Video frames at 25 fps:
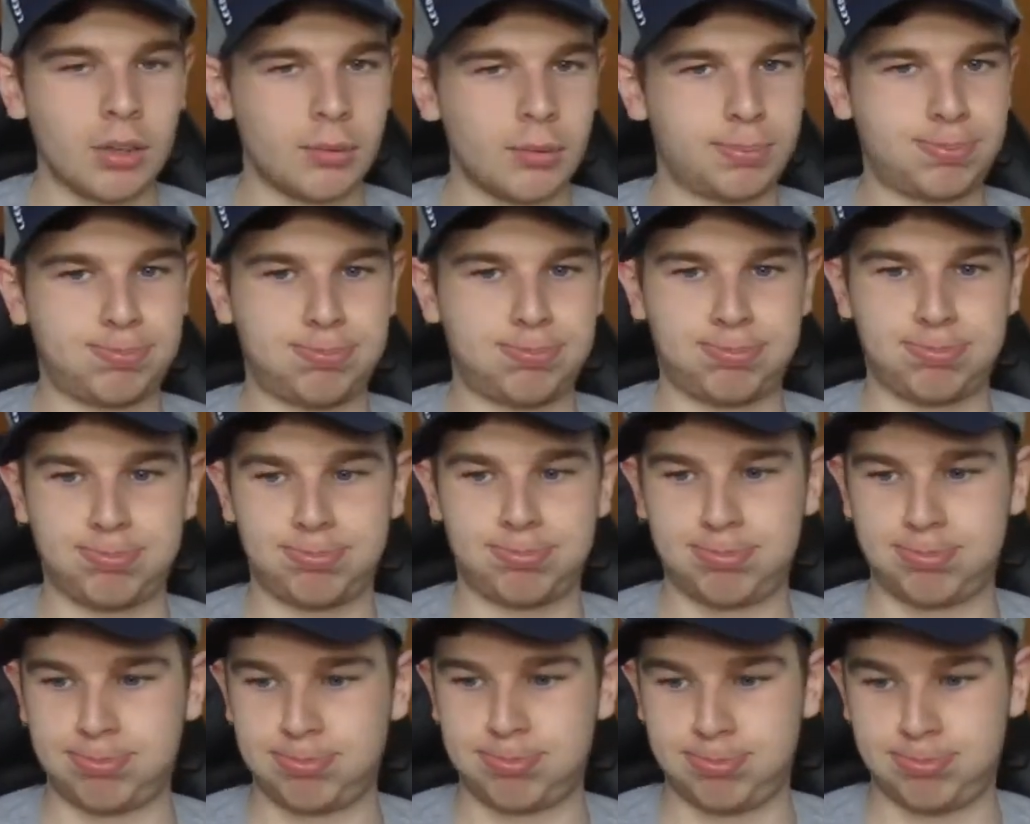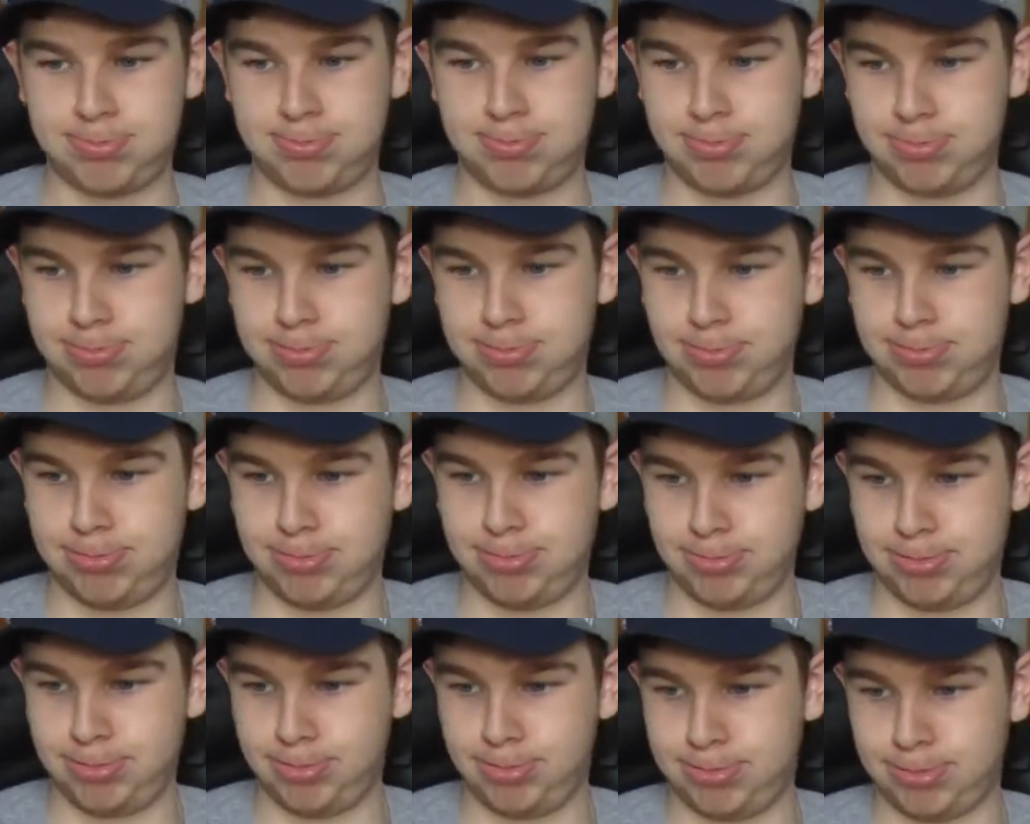
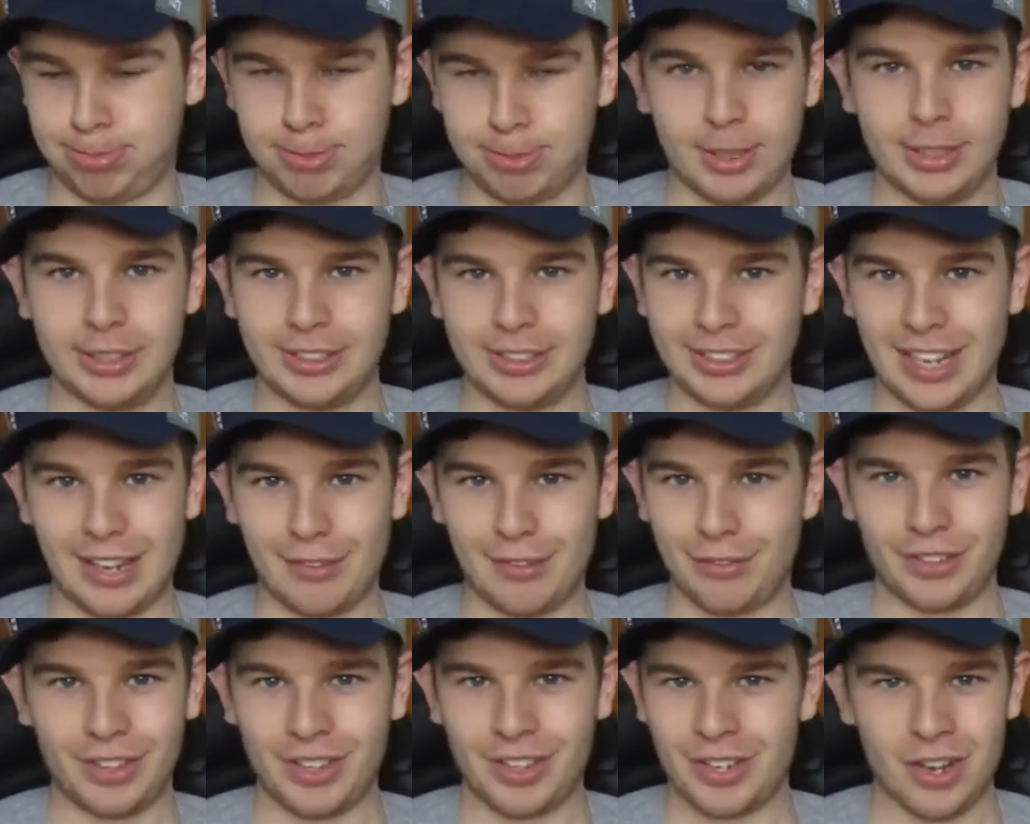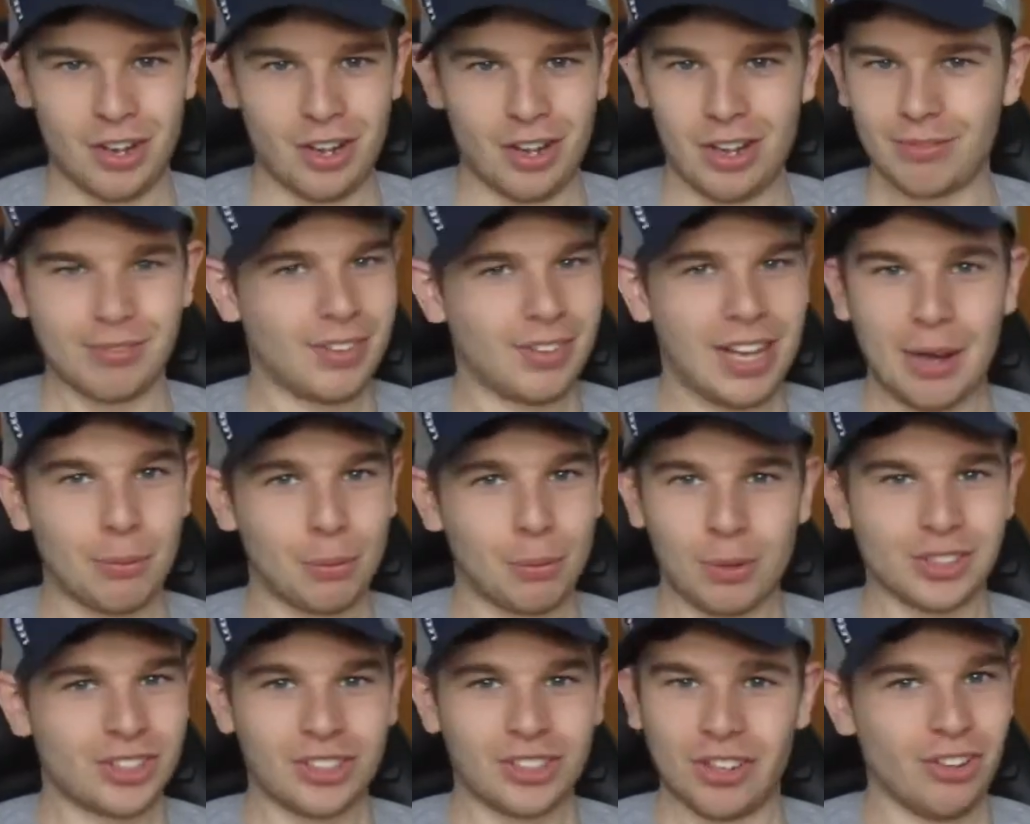It's definitely not. That
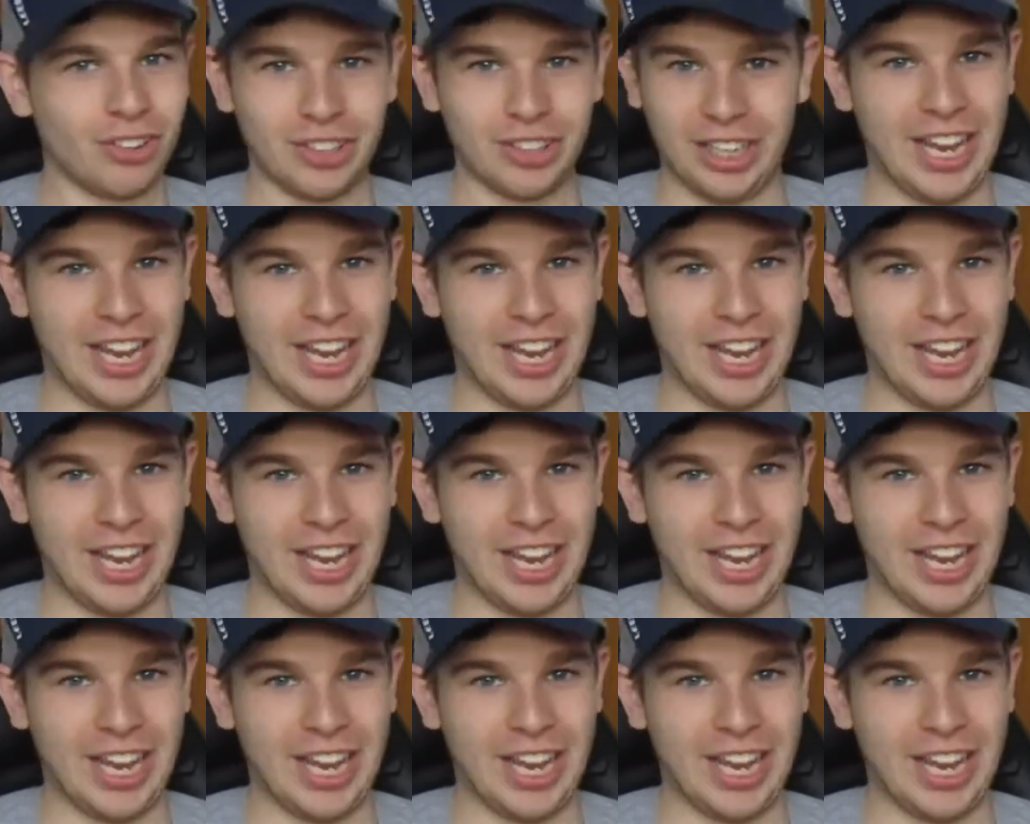was not the